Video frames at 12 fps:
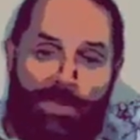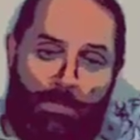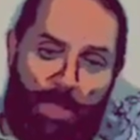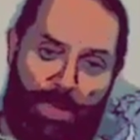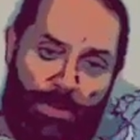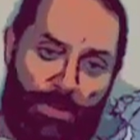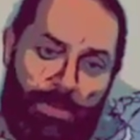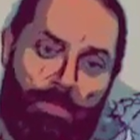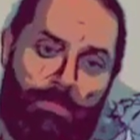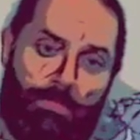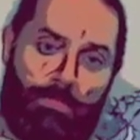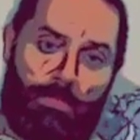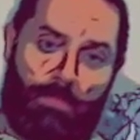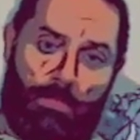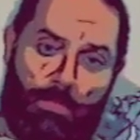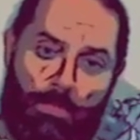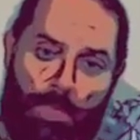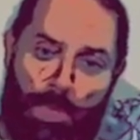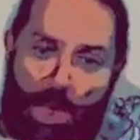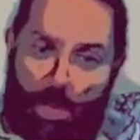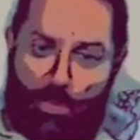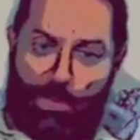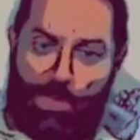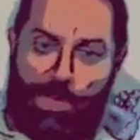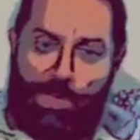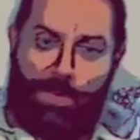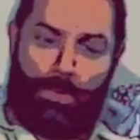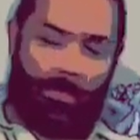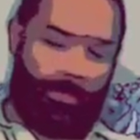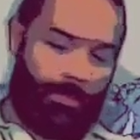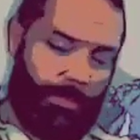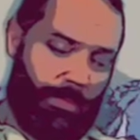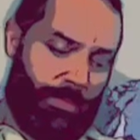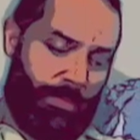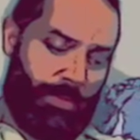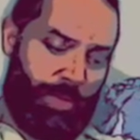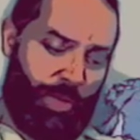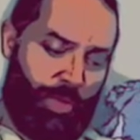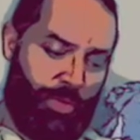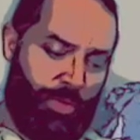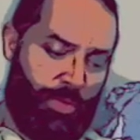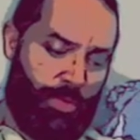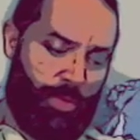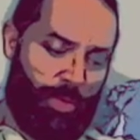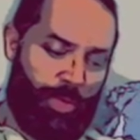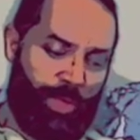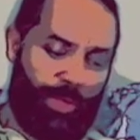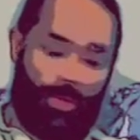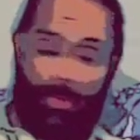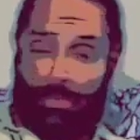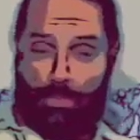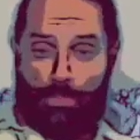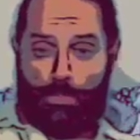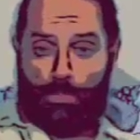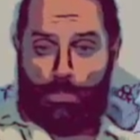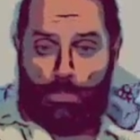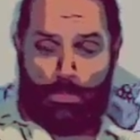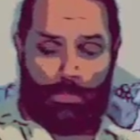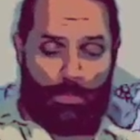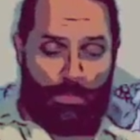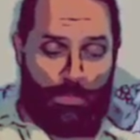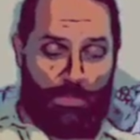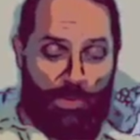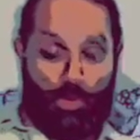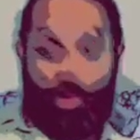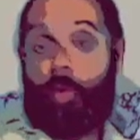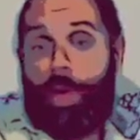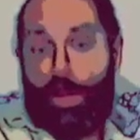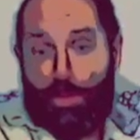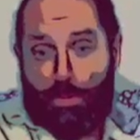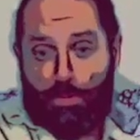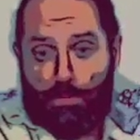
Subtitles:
a method that helps us do what we do it well.